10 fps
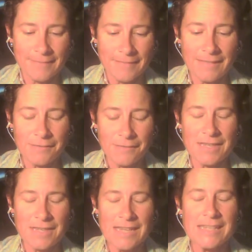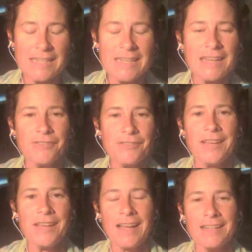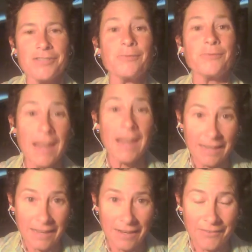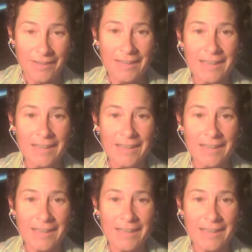think it was in 1993, I got into radio.